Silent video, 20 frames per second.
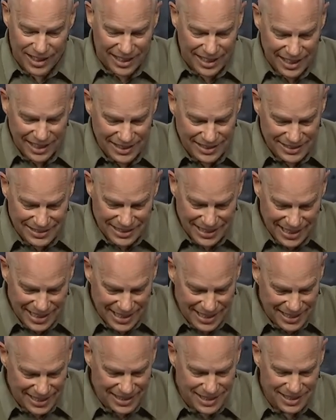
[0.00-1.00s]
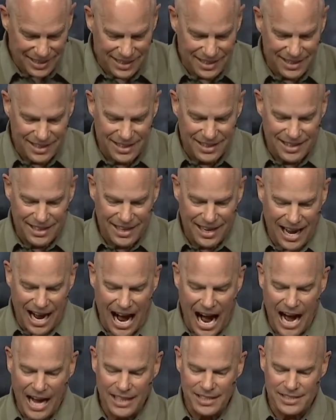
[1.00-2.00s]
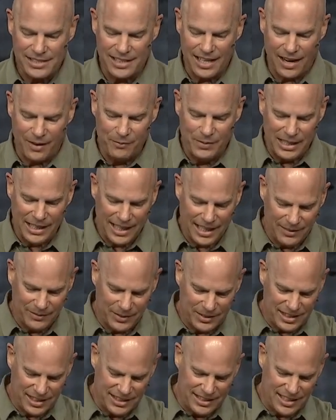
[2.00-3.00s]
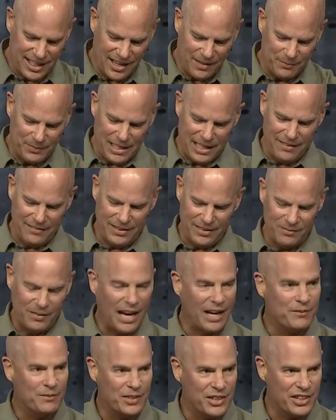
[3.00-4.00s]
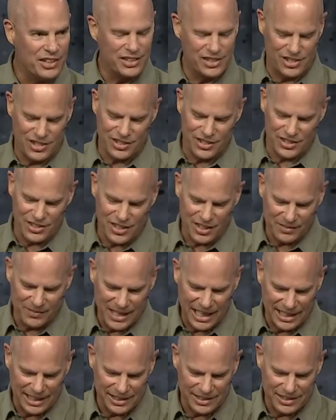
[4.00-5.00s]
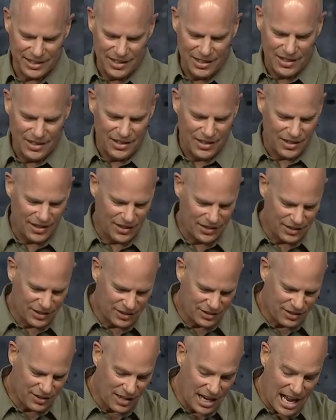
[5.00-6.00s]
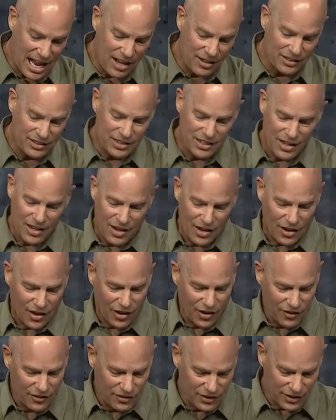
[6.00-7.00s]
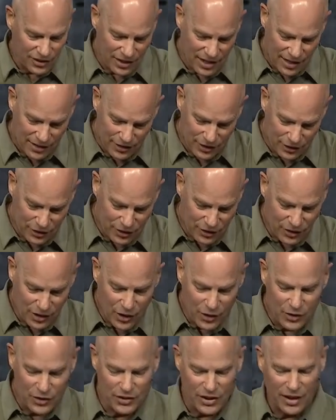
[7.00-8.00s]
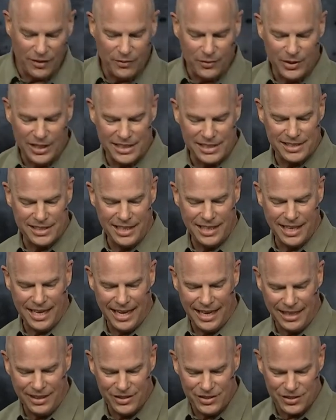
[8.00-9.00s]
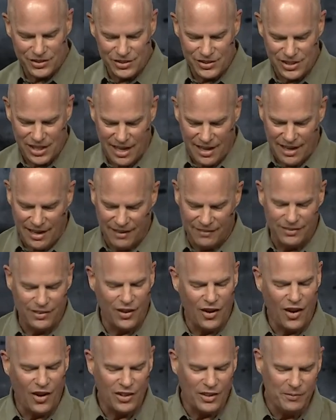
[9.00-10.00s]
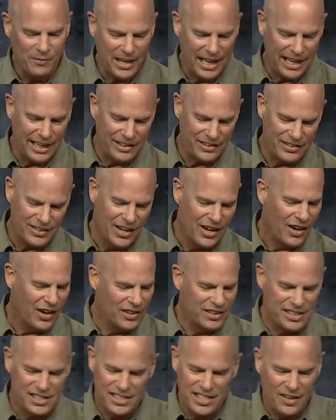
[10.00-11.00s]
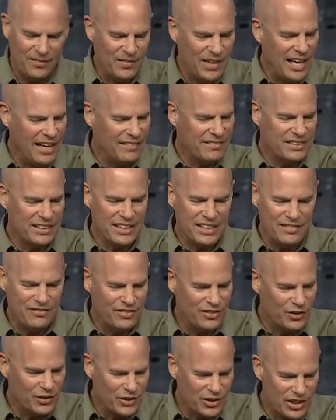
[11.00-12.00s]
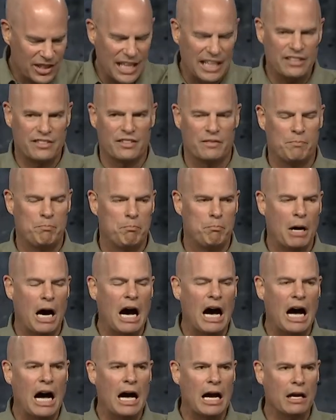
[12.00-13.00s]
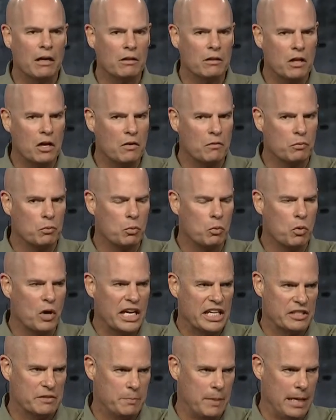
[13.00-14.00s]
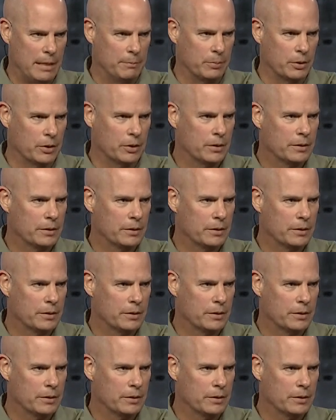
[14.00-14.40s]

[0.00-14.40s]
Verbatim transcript: Indeed, I shall be able to dump even my book, Church Dogmatics, on the ground over the growth of which the angels have long amazed on some heavenly floor as a pile of waste paper.